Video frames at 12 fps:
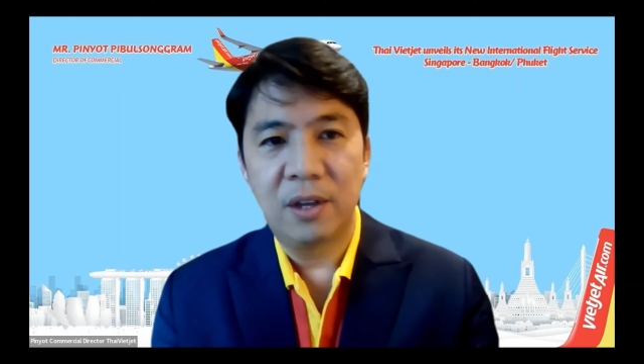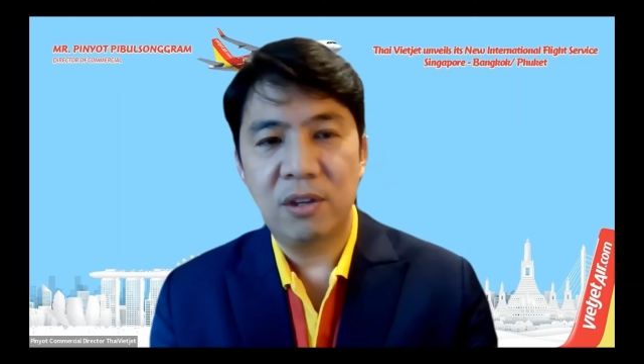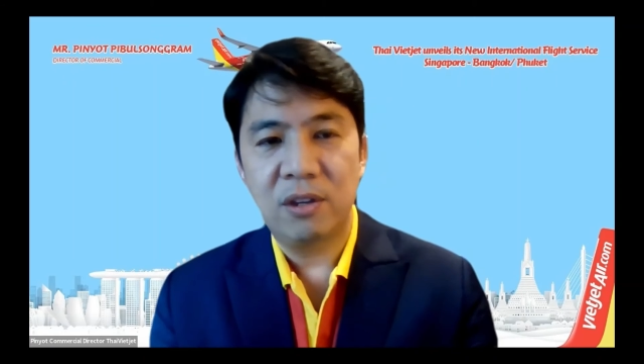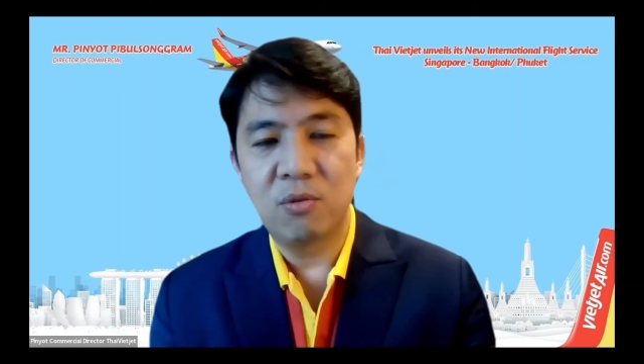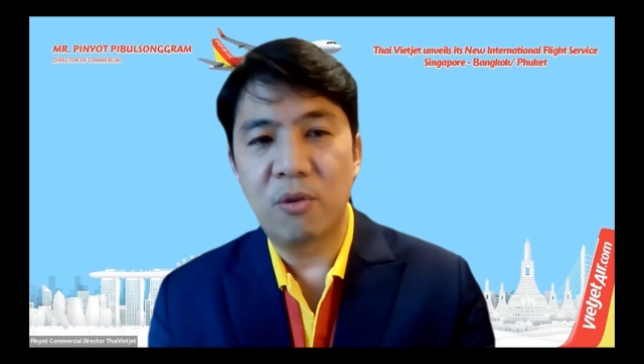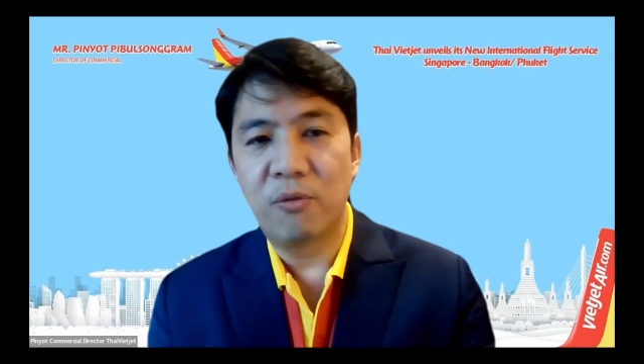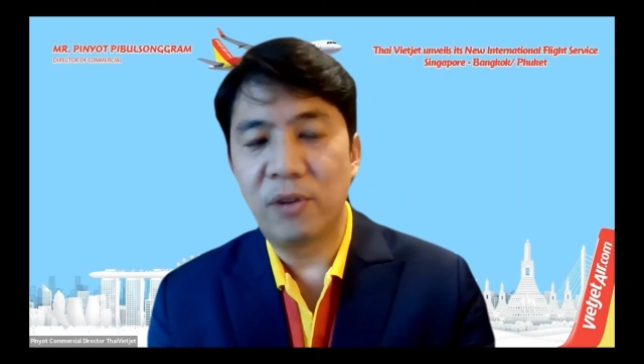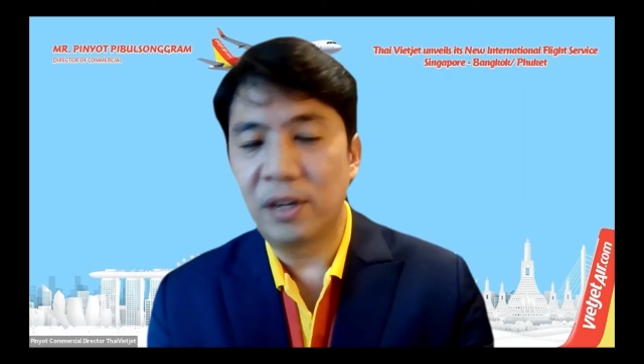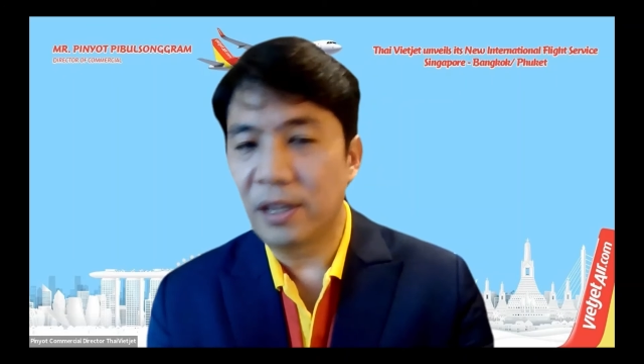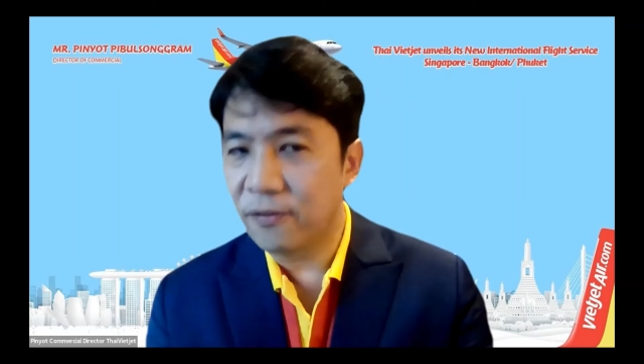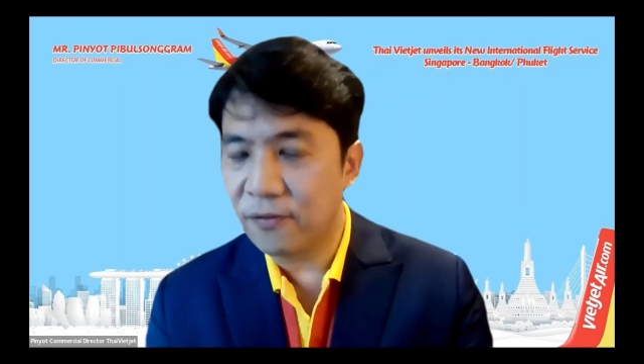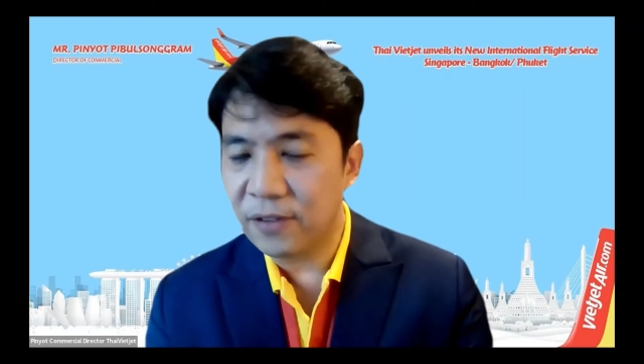you will
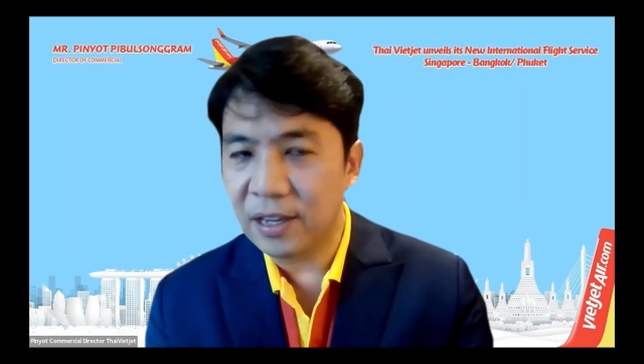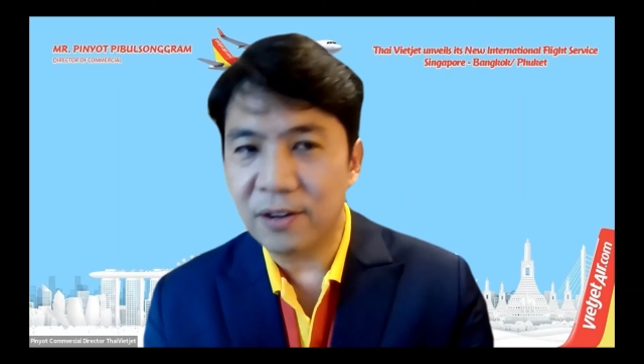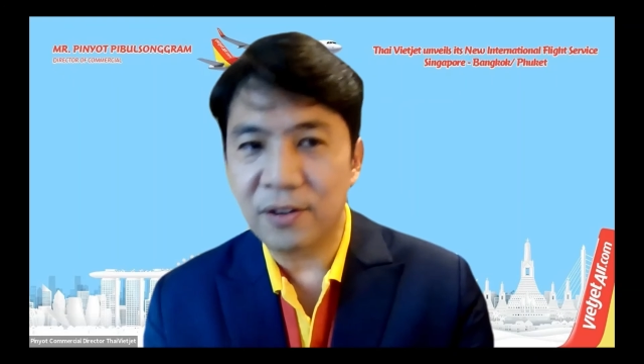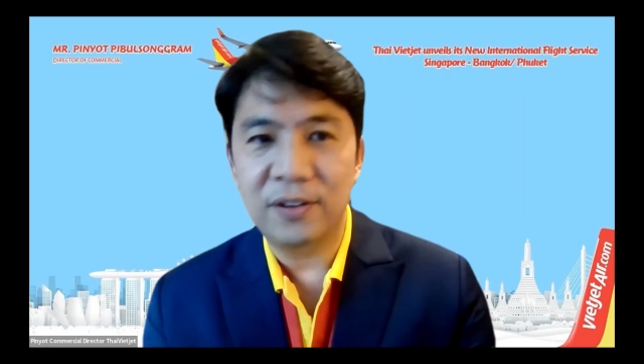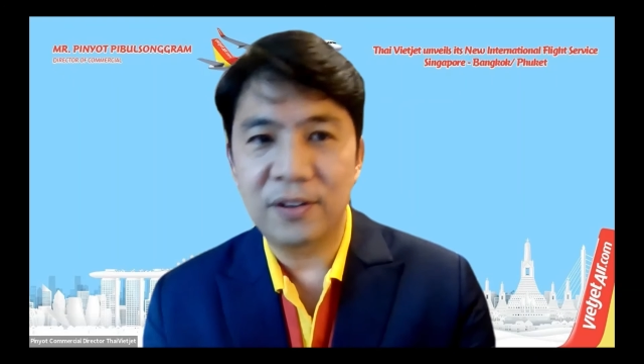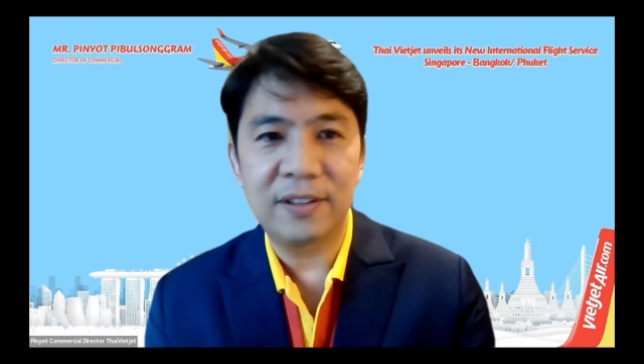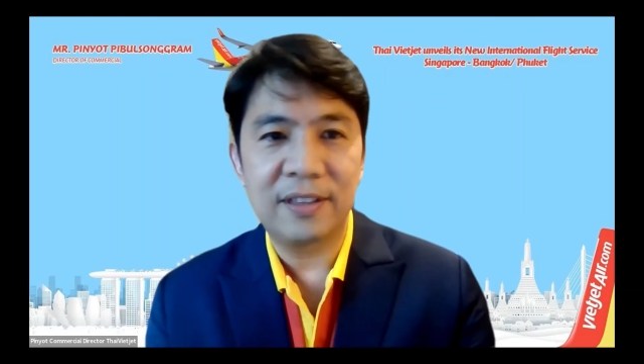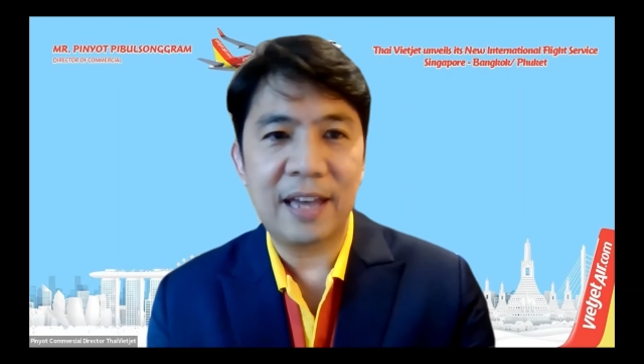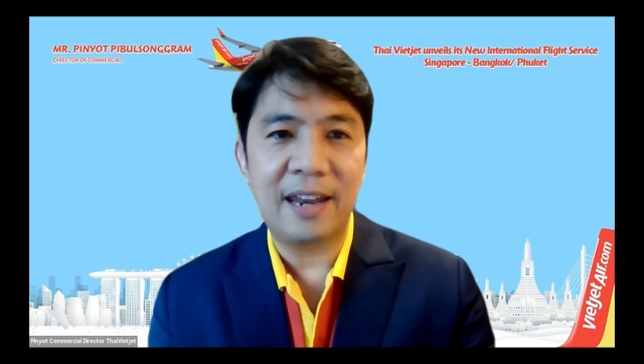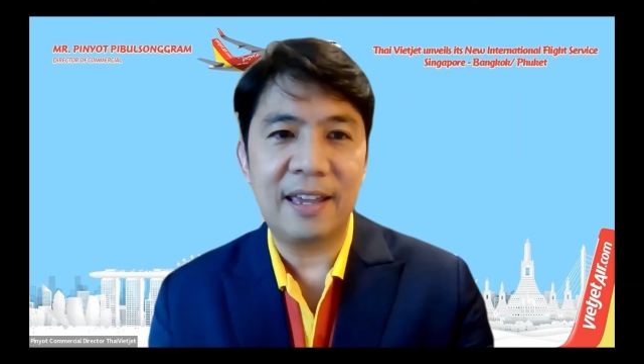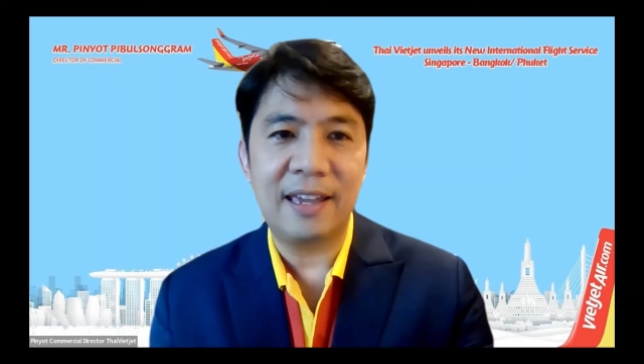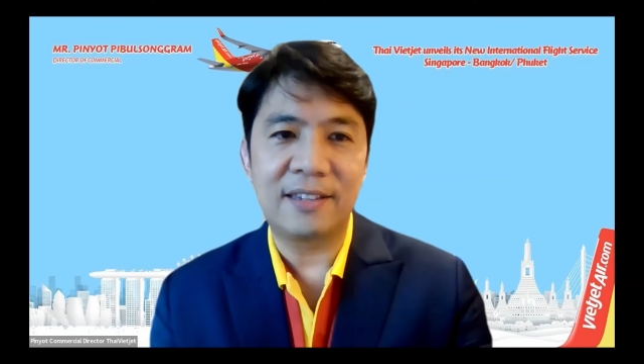really feel
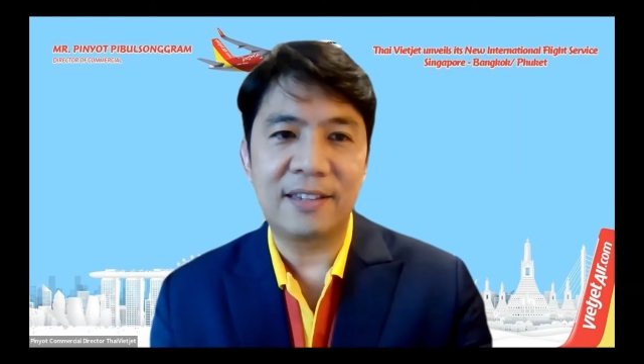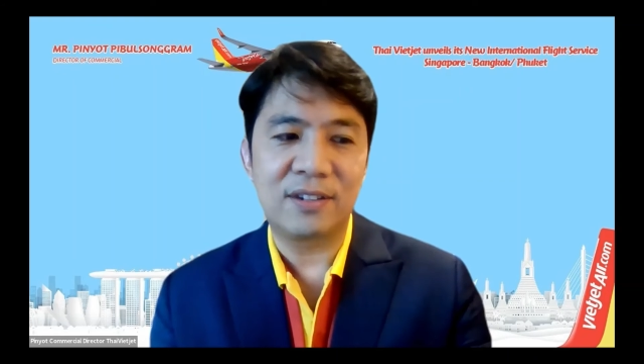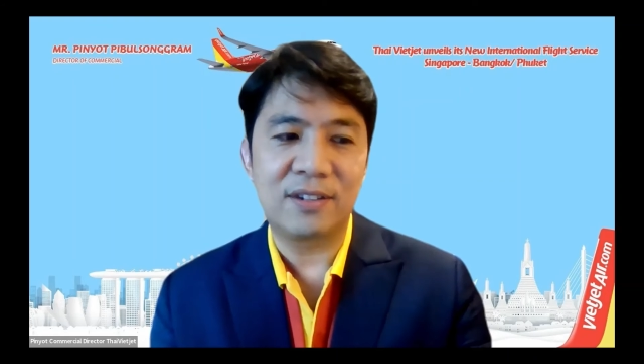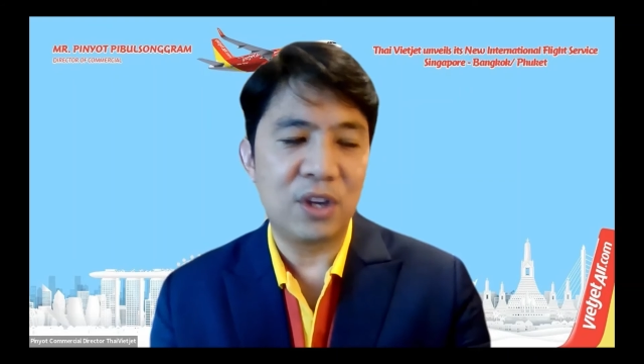that it's